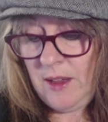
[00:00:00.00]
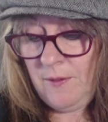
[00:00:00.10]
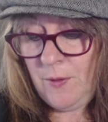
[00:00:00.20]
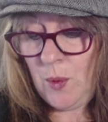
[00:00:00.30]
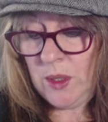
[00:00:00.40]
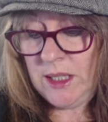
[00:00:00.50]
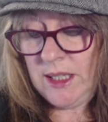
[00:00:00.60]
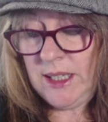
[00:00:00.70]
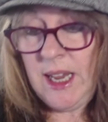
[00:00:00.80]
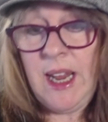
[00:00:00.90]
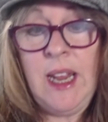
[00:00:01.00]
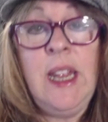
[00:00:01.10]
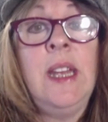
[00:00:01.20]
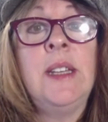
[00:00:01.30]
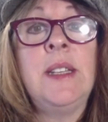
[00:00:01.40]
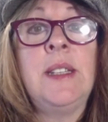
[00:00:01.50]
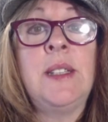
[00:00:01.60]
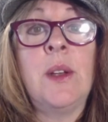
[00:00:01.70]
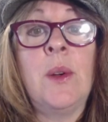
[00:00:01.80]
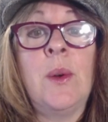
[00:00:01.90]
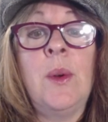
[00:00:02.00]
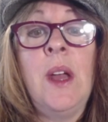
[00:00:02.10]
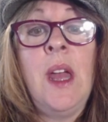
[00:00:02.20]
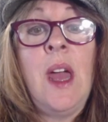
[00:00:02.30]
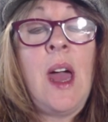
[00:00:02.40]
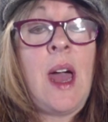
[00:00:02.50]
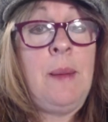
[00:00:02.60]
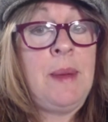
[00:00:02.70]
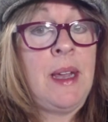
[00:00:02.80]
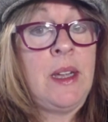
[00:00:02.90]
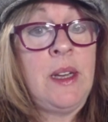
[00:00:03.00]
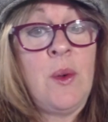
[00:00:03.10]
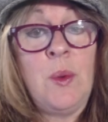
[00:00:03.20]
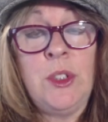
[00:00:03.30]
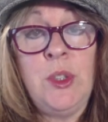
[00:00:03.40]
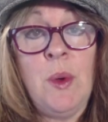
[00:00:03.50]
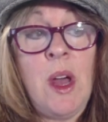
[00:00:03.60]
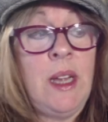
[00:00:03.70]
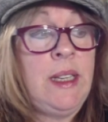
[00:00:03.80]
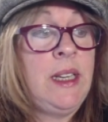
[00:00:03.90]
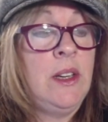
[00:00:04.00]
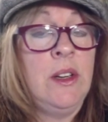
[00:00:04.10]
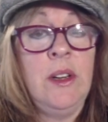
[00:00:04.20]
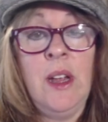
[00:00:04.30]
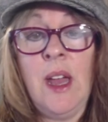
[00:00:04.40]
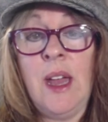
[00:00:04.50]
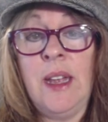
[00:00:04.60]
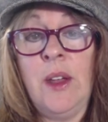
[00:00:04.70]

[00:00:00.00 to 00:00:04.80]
for today. So I'm not going to hold you on here. I